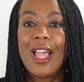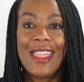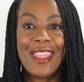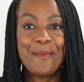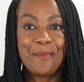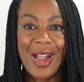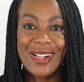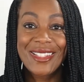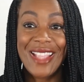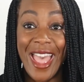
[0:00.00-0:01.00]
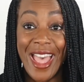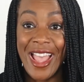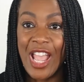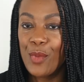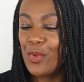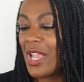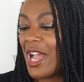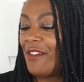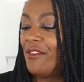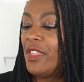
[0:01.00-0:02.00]
And then back to hair, we
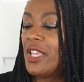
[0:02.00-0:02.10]
have